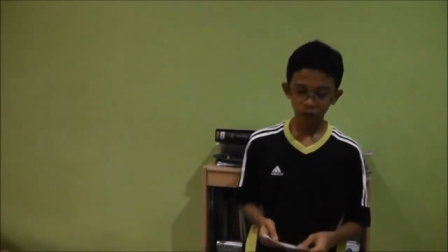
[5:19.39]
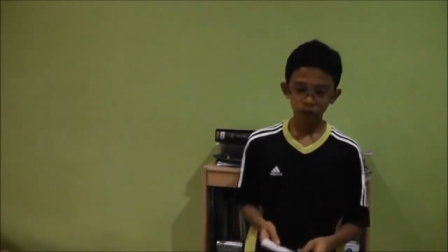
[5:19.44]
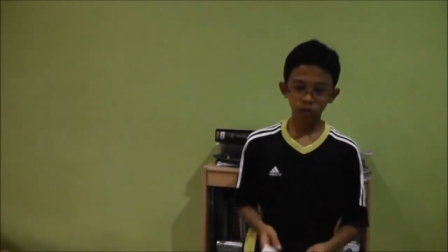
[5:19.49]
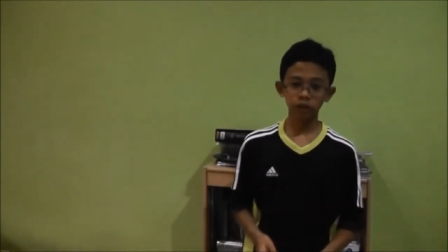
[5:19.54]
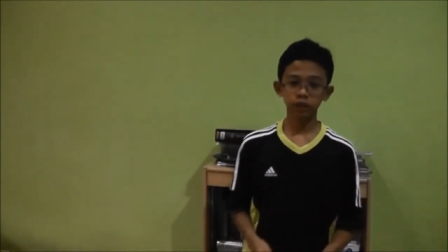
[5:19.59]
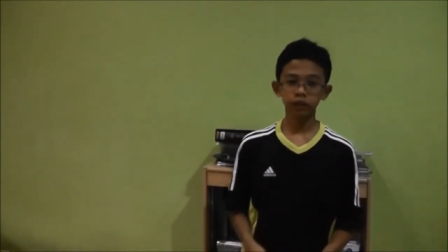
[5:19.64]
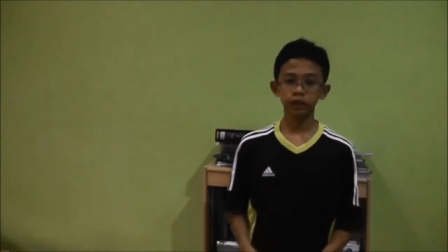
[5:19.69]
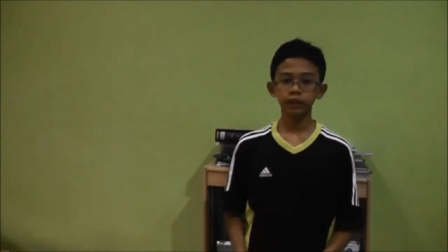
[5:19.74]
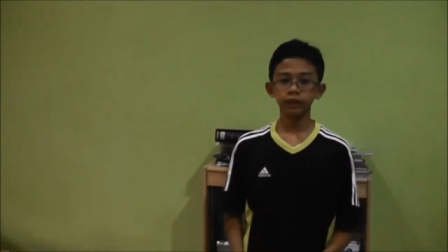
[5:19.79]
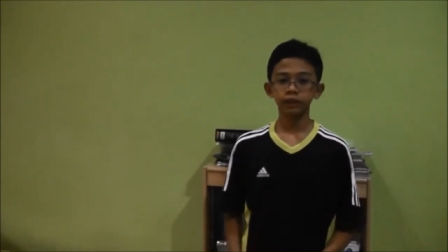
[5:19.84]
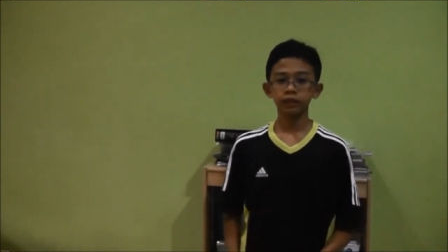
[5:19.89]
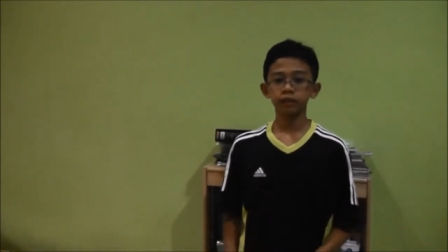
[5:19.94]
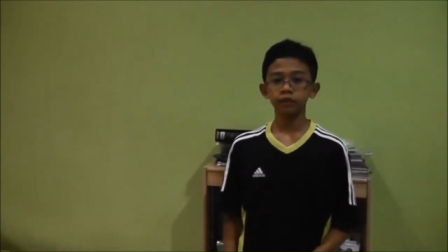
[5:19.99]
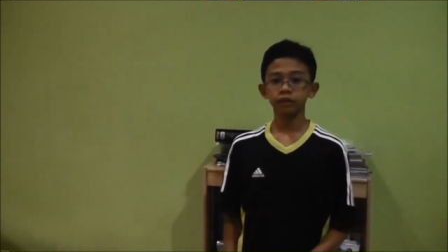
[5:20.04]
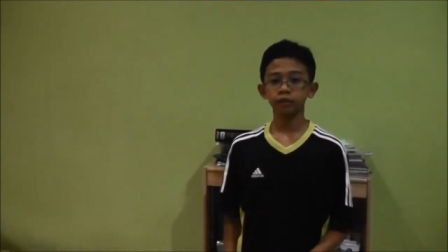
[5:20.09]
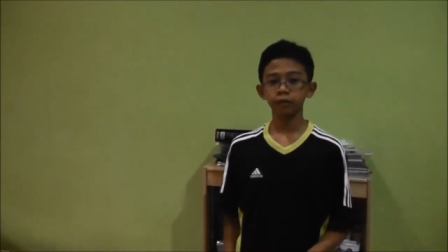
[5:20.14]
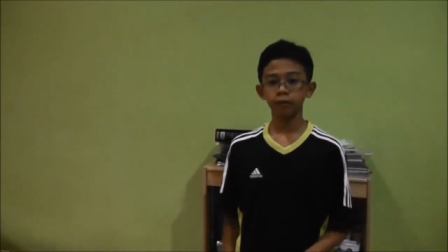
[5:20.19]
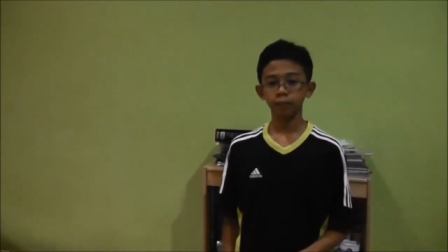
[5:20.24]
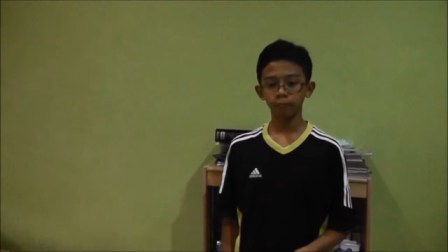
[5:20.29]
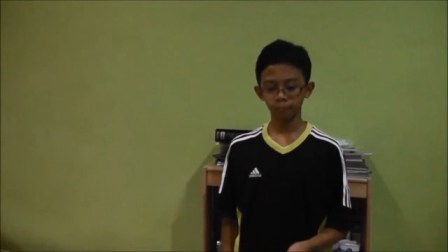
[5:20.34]
okay
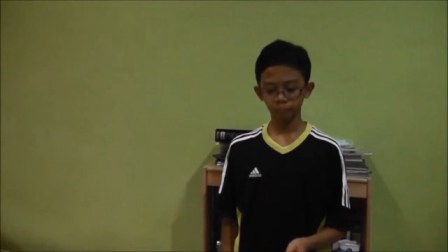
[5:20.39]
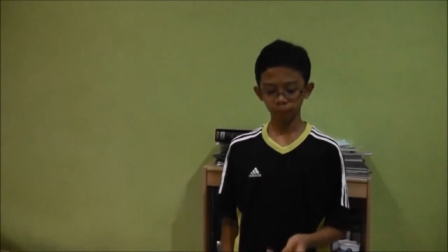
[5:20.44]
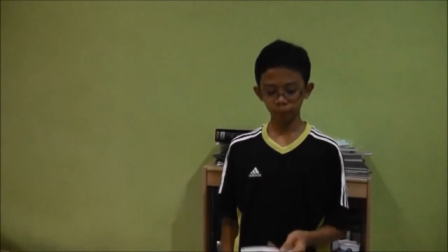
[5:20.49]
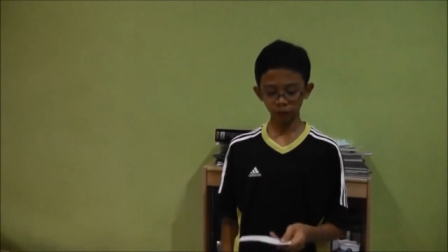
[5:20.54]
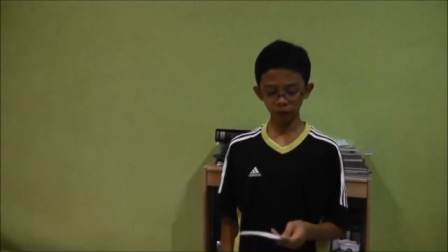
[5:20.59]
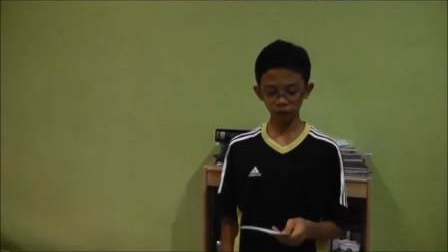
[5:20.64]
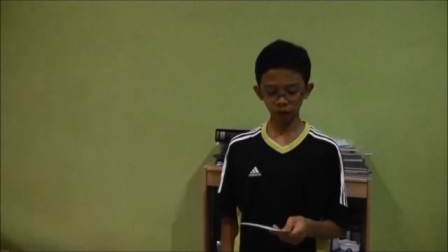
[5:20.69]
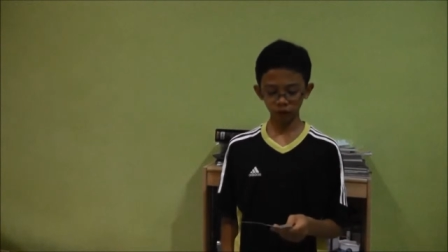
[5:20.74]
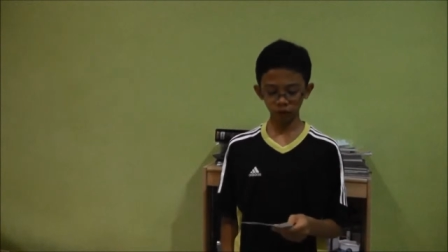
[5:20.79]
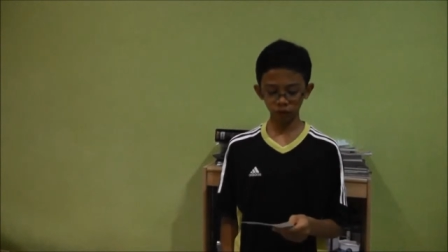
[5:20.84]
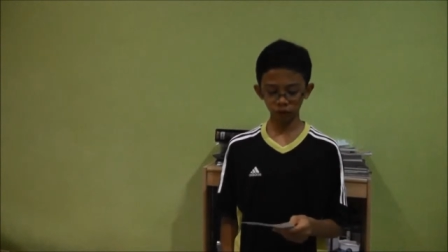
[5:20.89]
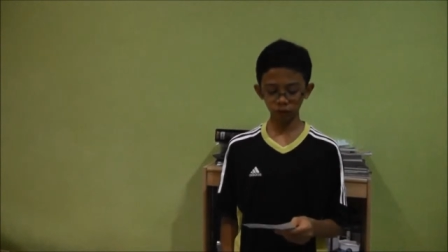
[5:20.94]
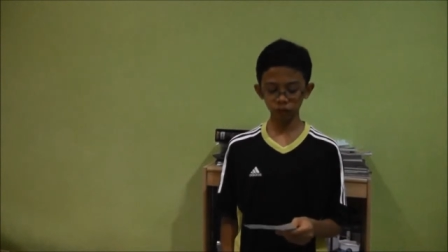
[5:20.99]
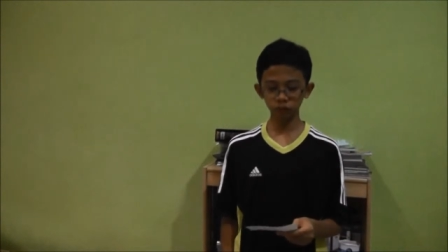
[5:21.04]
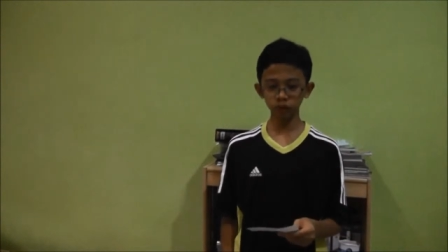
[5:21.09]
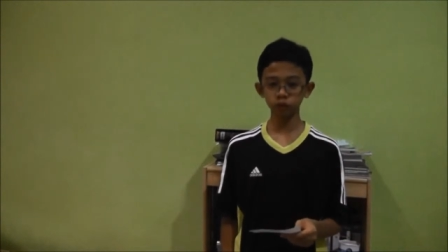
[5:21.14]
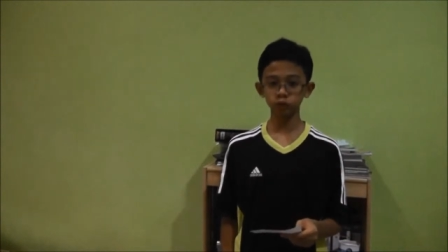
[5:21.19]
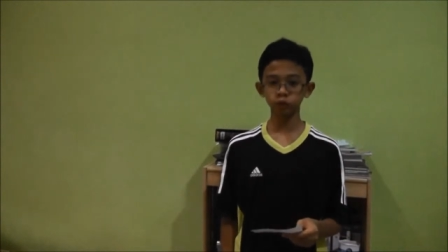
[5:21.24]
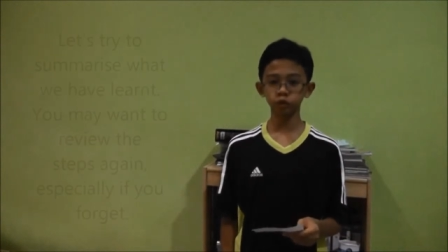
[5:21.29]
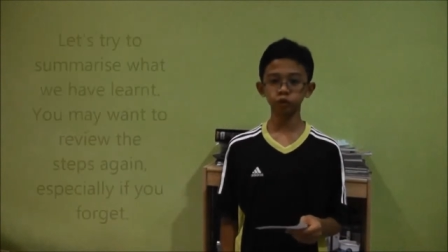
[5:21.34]
now I'm
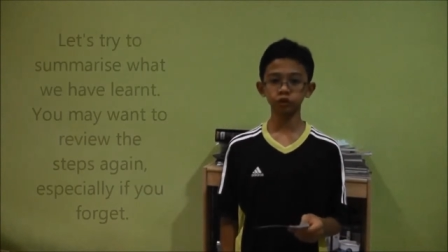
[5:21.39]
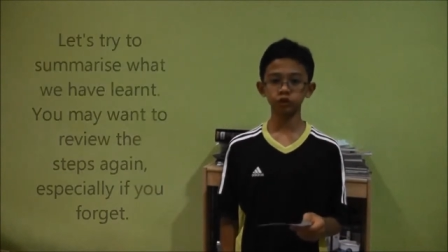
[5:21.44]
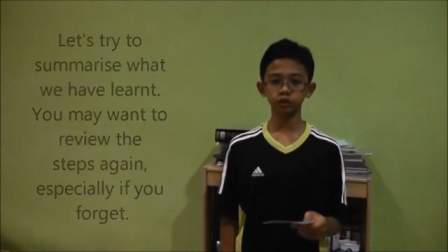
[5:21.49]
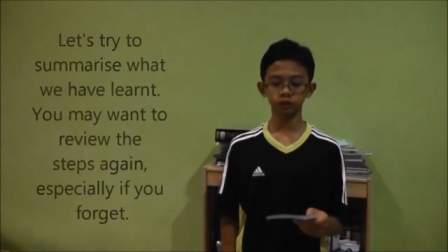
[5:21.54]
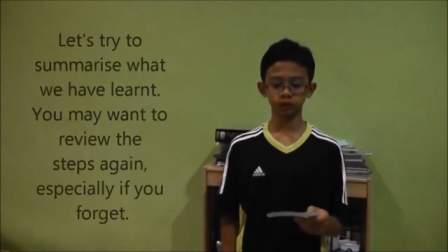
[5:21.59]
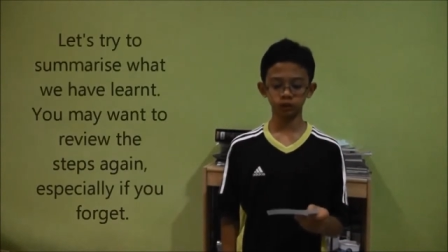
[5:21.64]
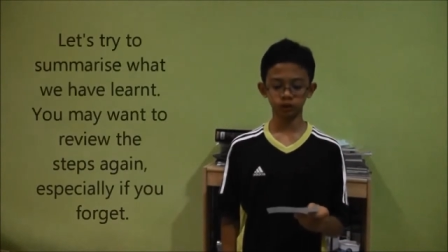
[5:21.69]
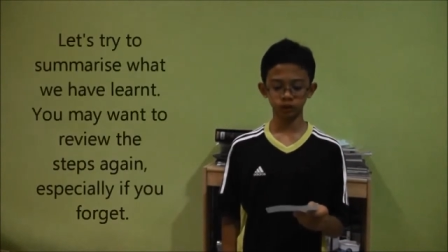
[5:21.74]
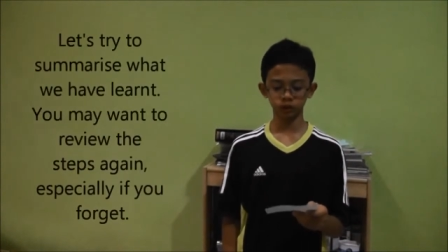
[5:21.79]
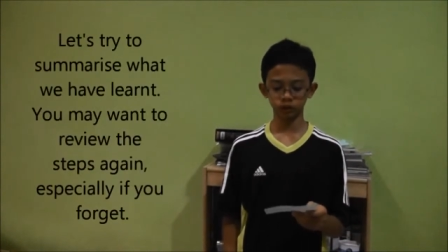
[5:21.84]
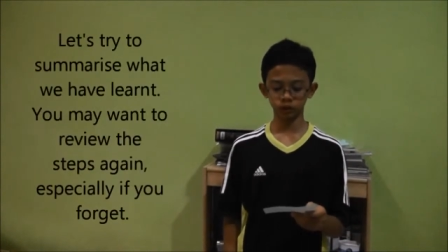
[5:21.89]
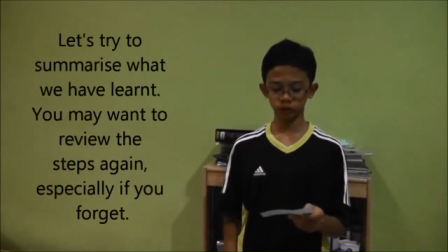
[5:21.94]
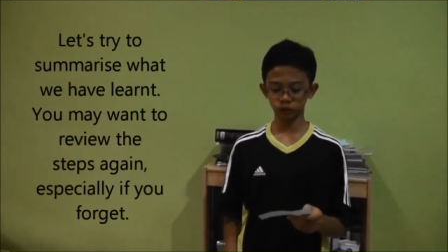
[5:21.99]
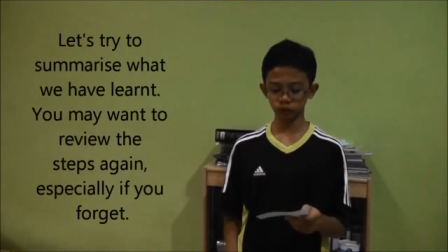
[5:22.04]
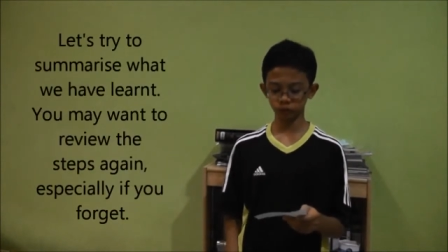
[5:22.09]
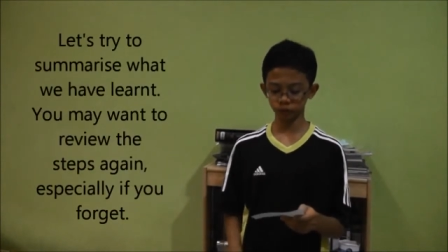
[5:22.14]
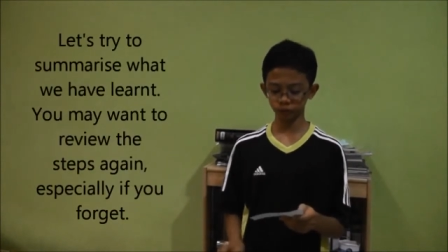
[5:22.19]
going to just